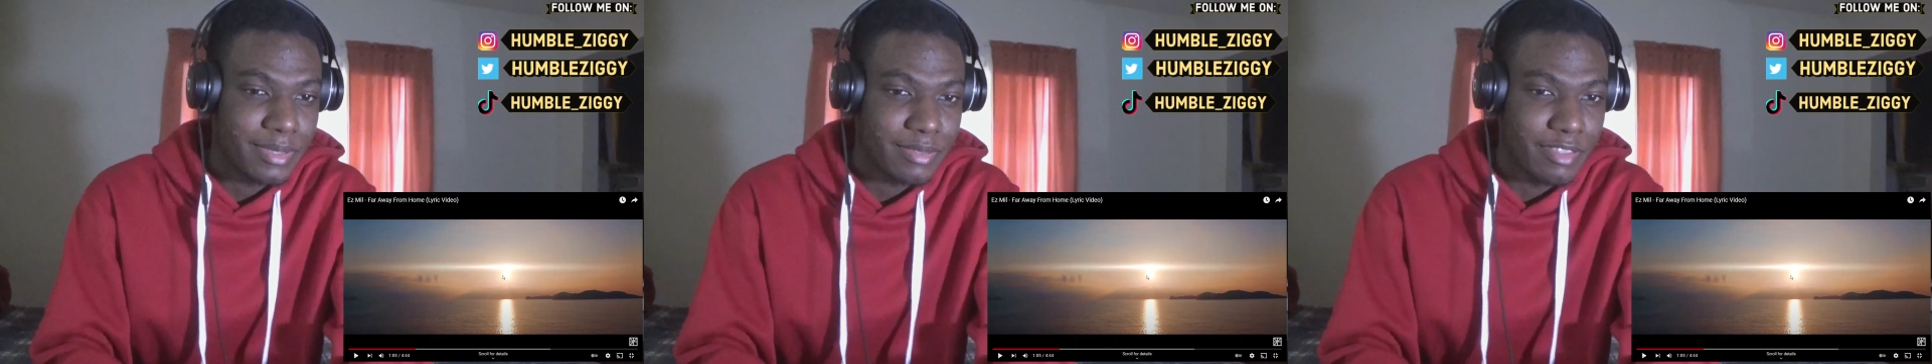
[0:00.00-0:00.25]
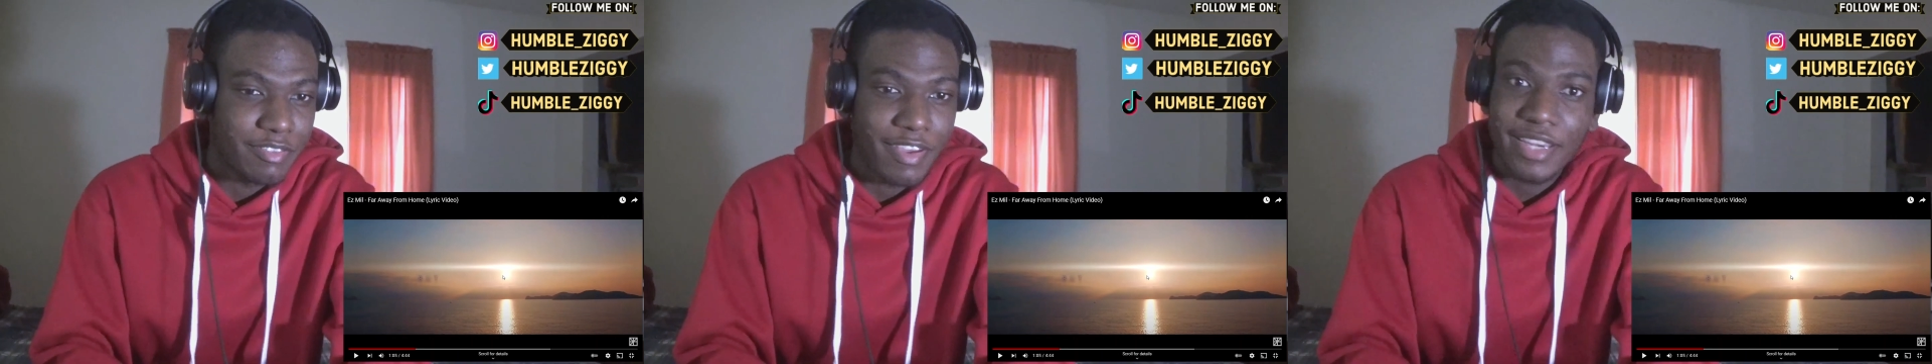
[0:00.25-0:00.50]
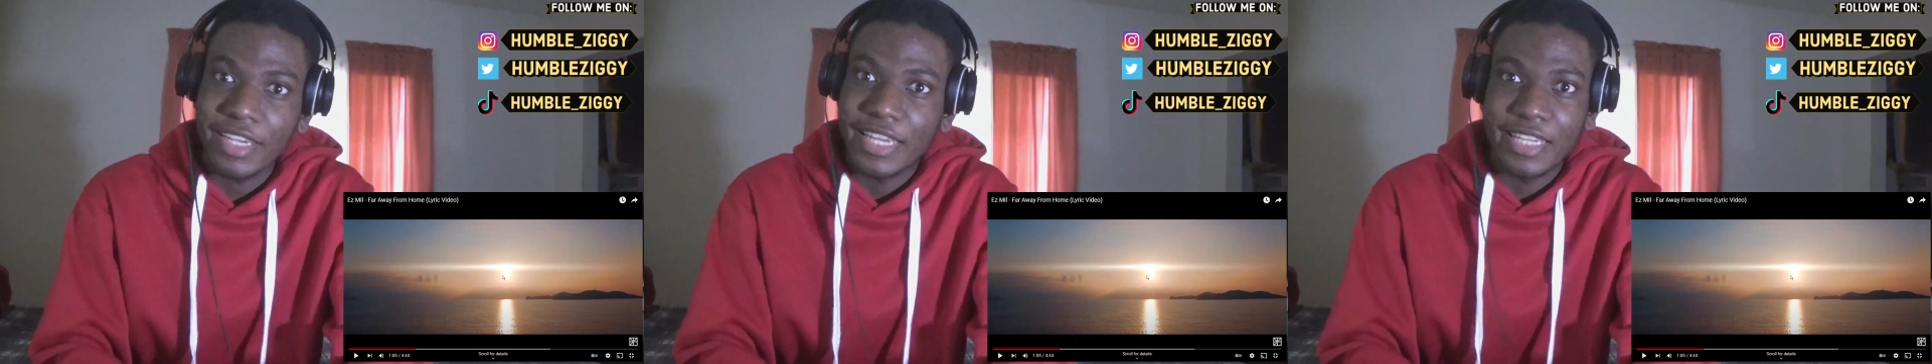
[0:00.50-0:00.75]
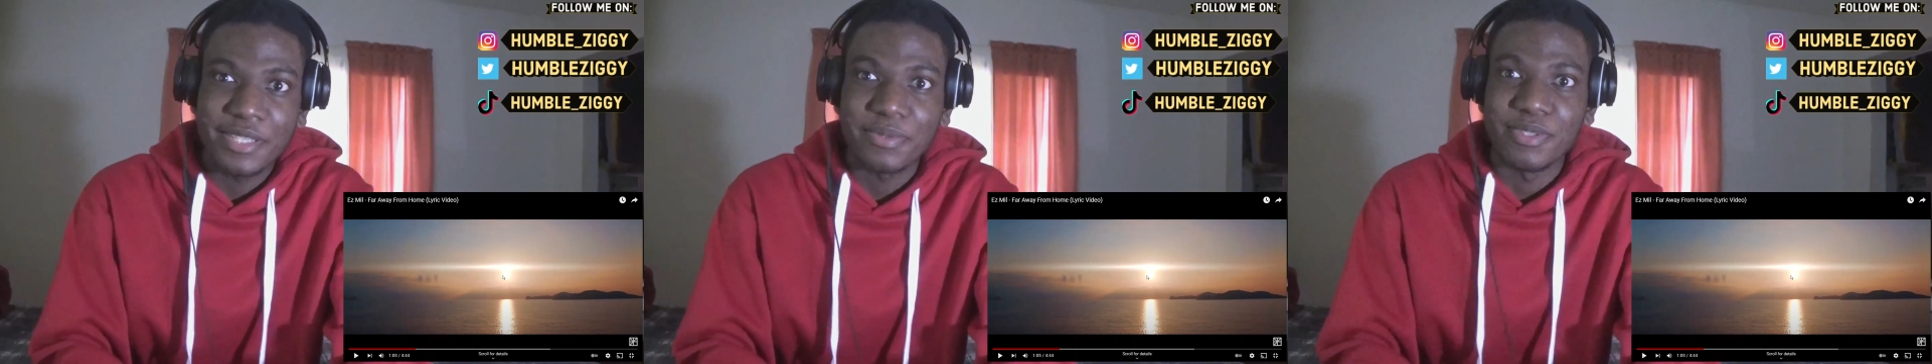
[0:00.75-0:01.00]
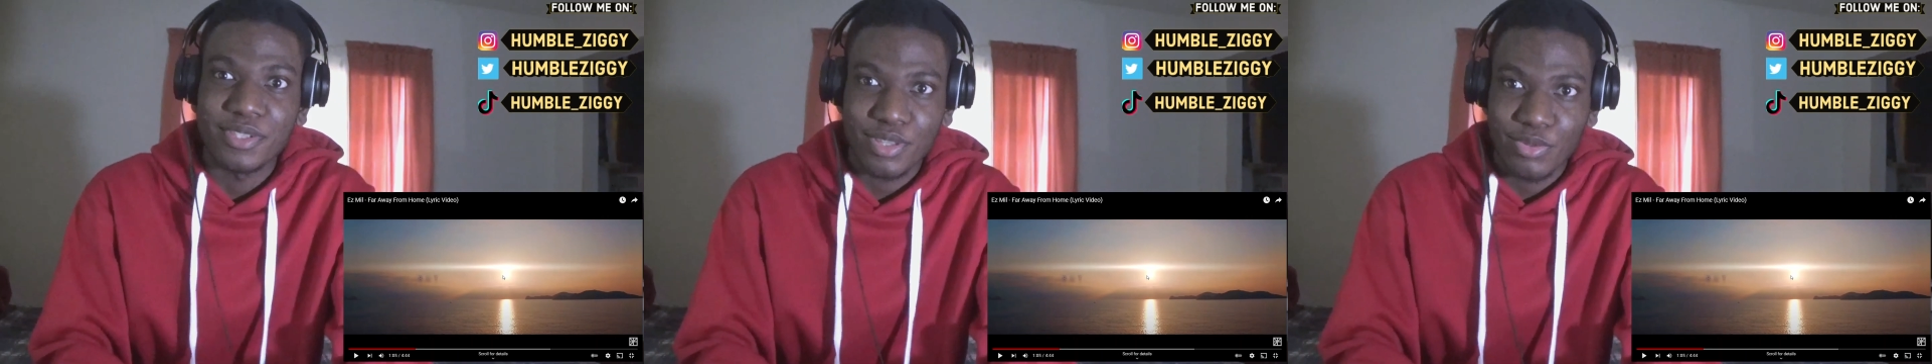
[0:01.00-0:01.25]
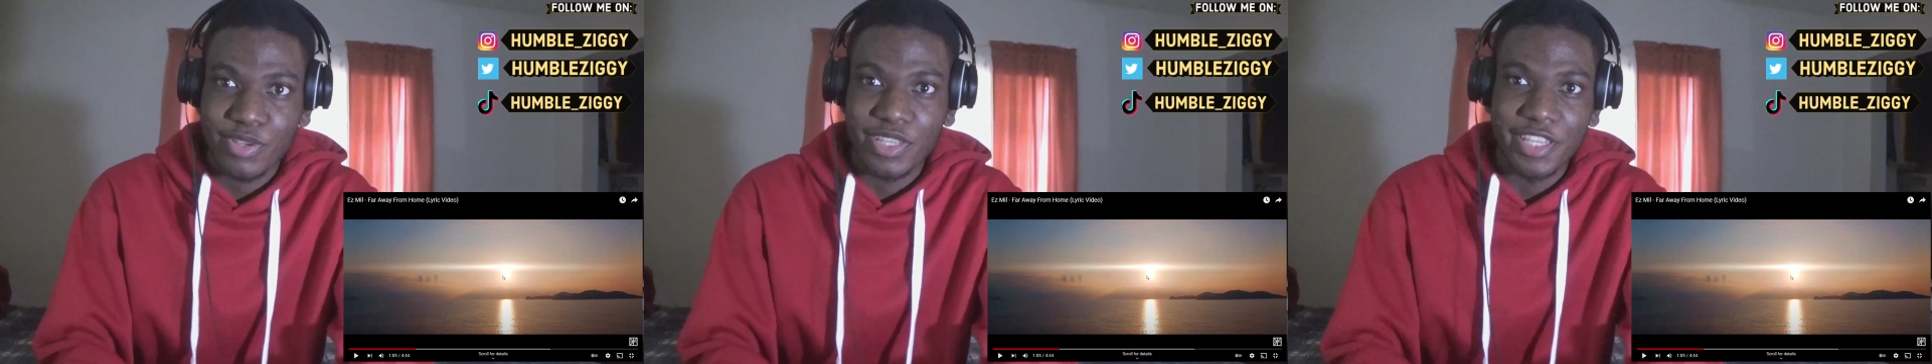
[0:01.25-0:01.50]
the fact that this was
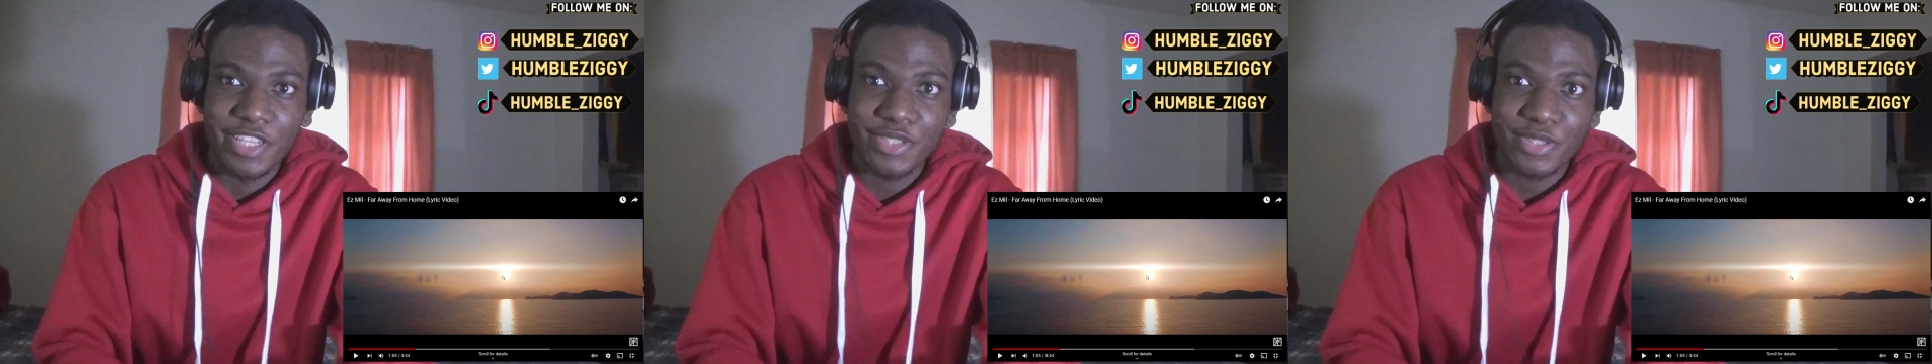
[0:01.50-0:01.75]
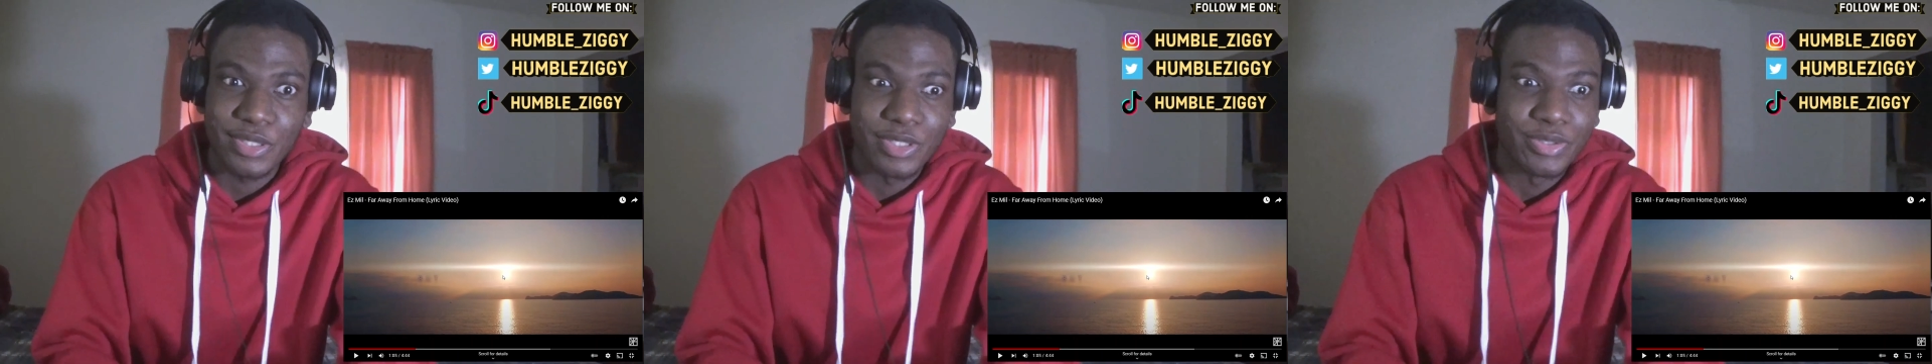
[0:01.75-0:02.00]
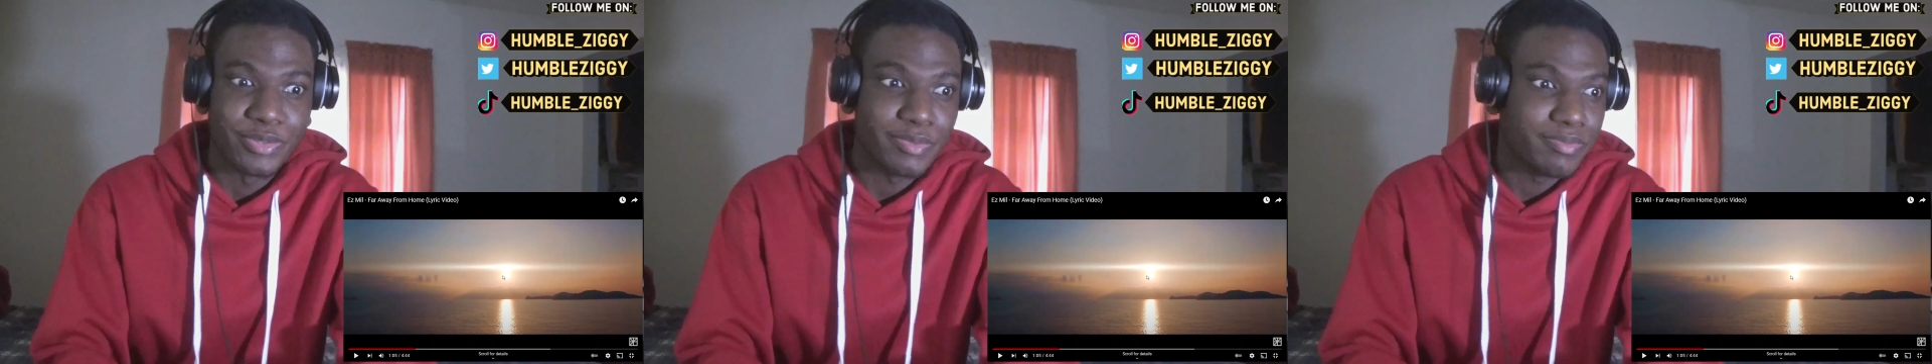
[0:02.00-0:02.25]
3 years ago.